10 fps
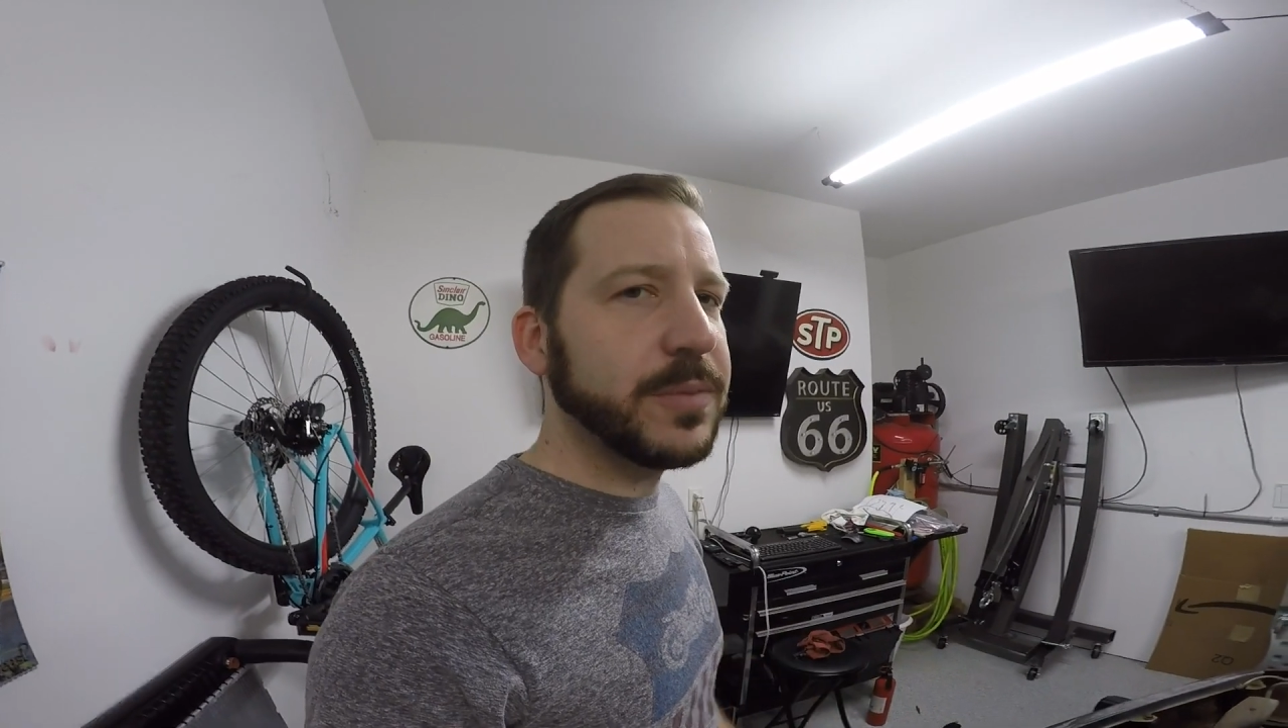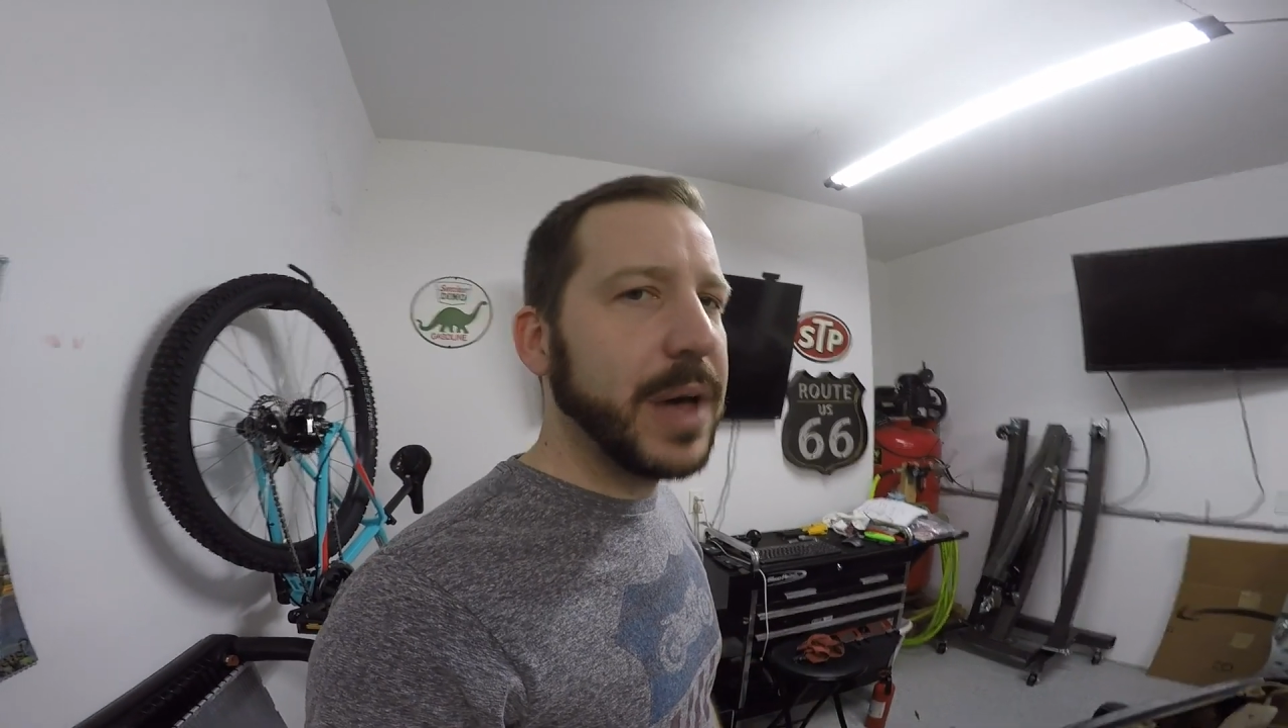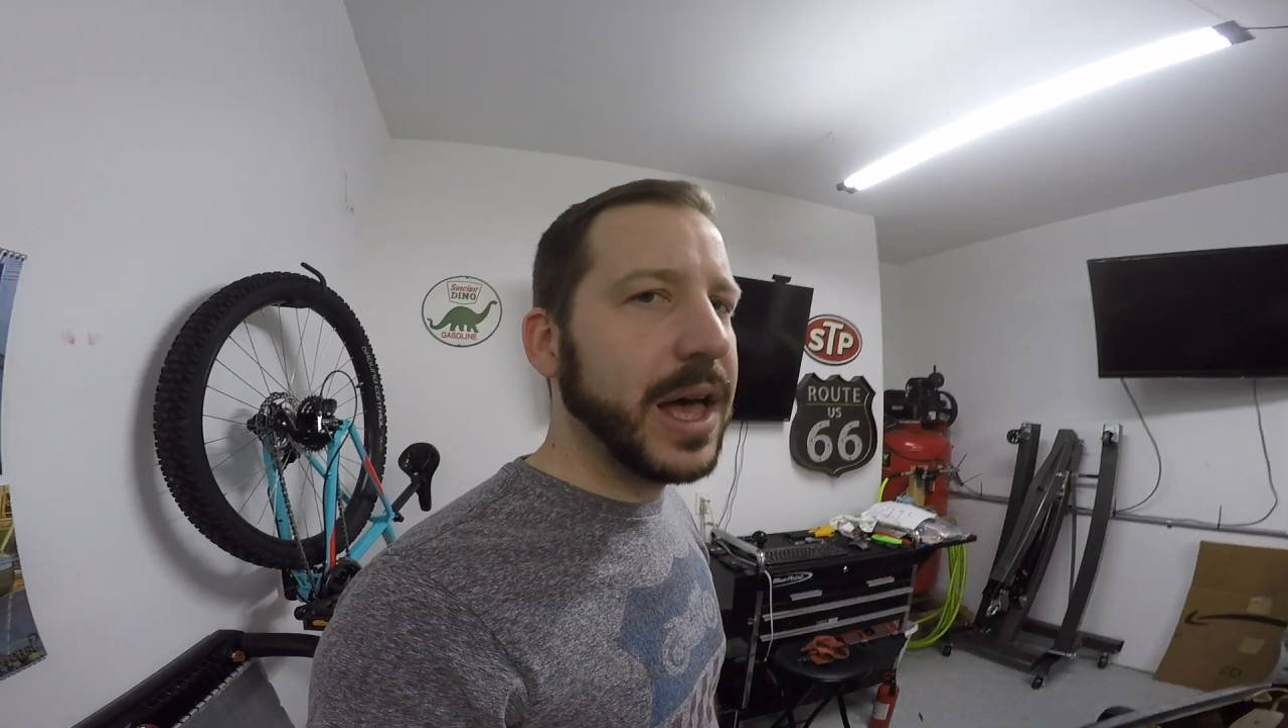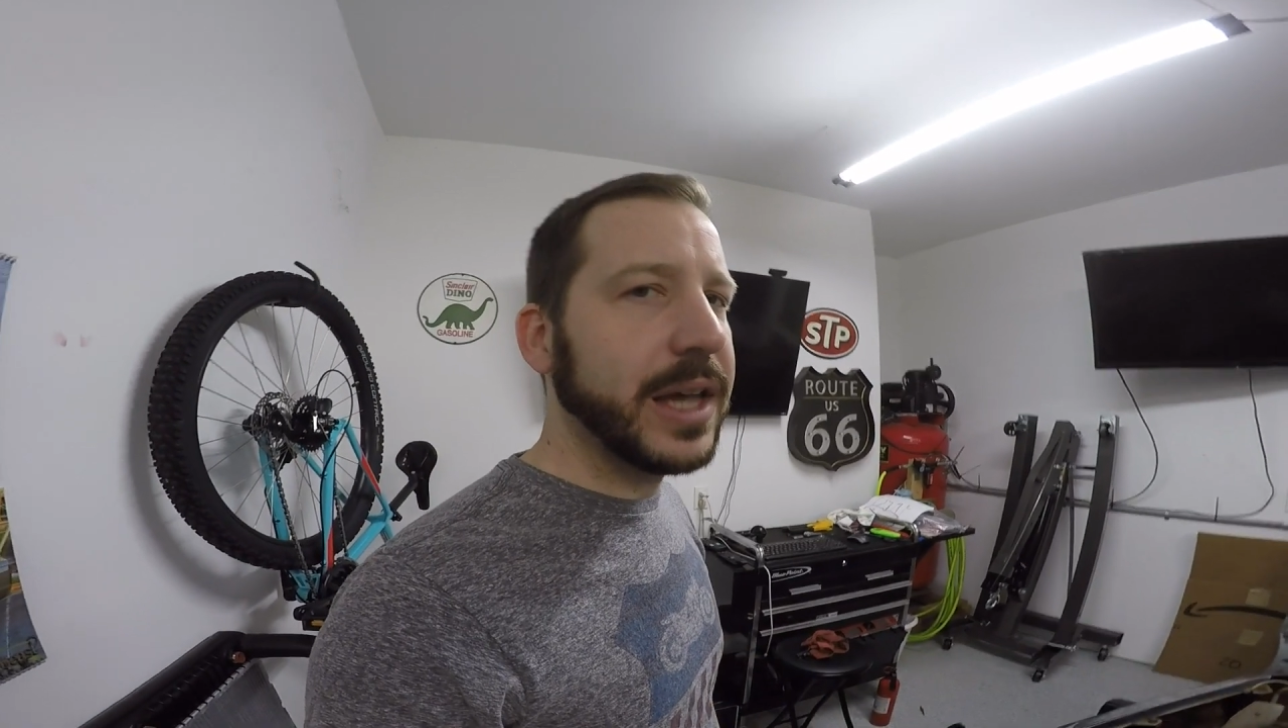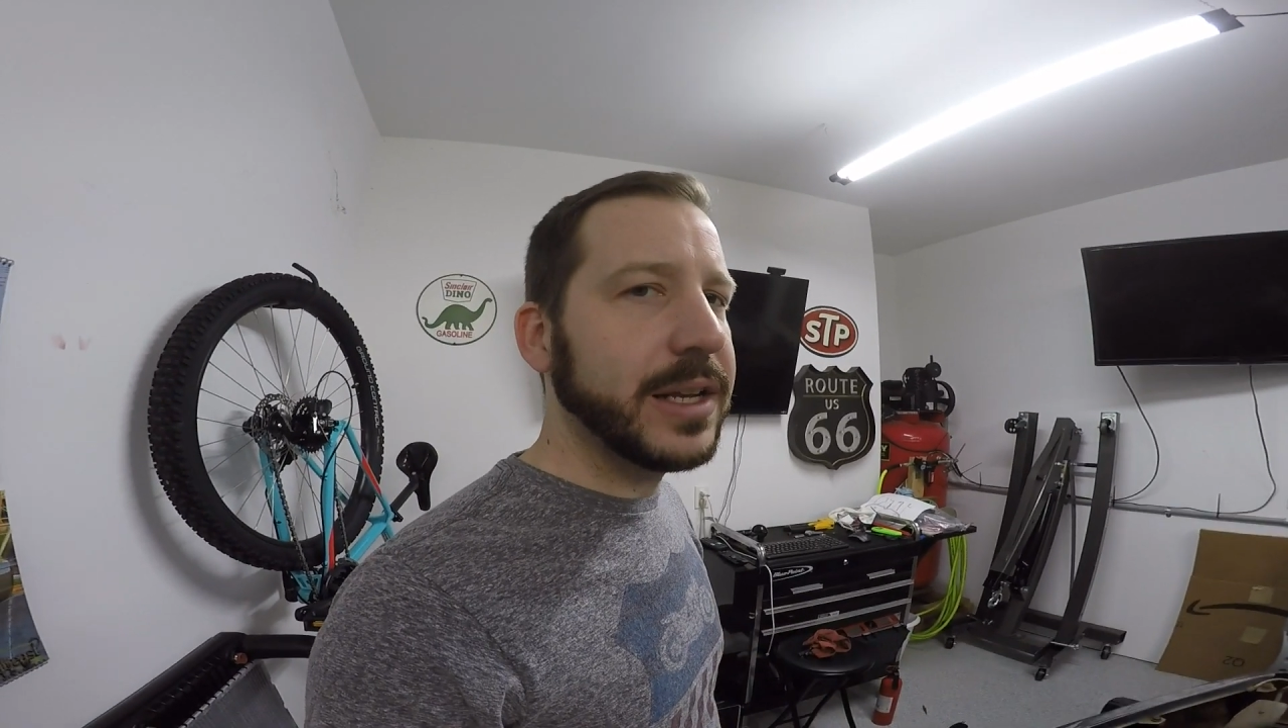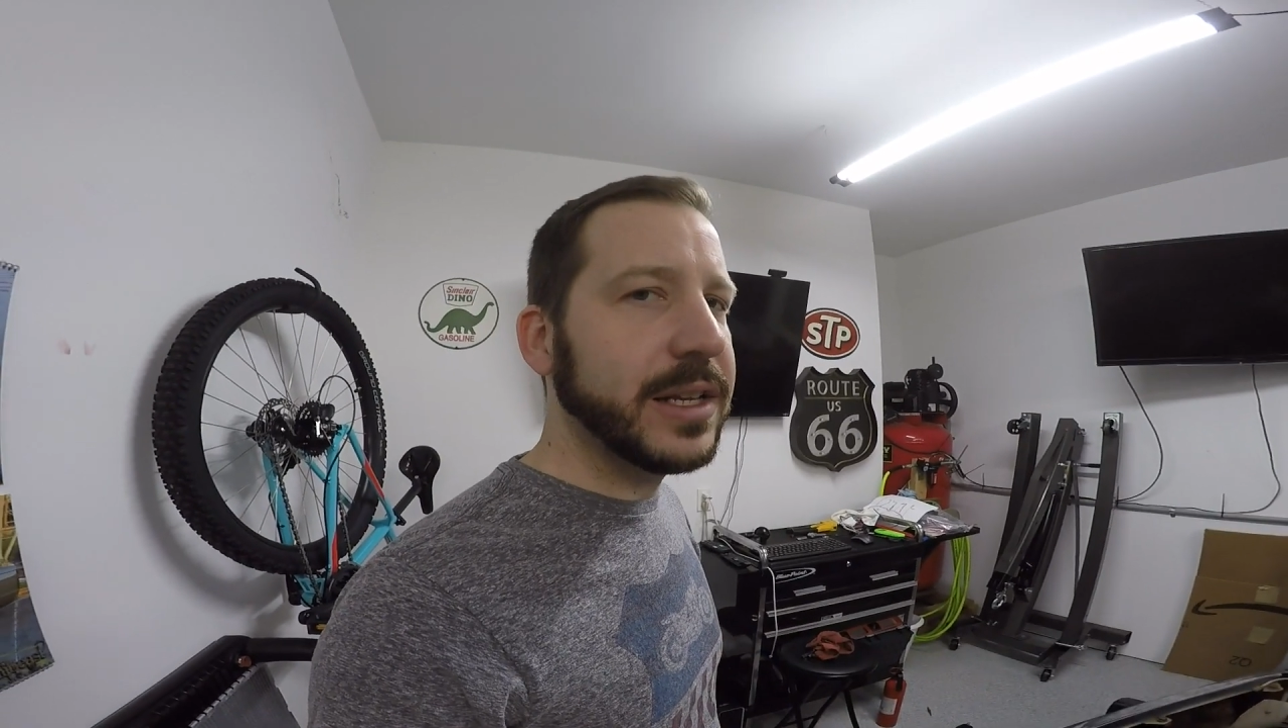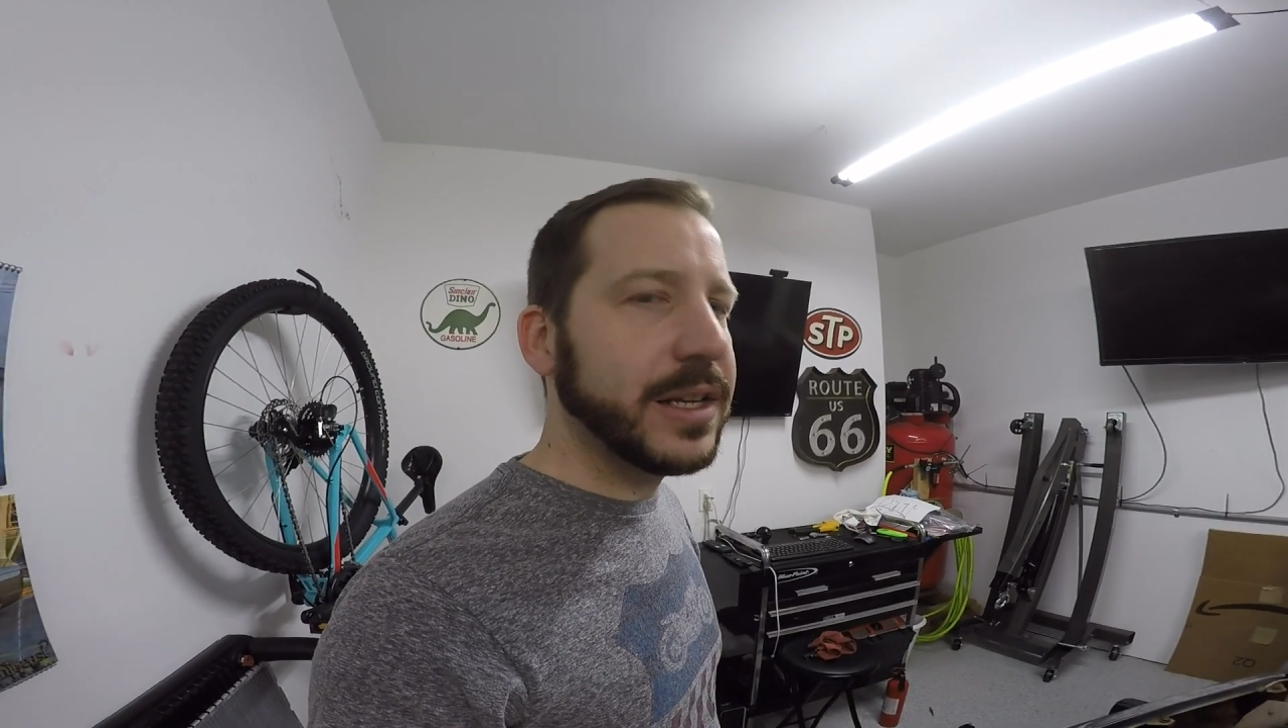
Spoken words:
behind it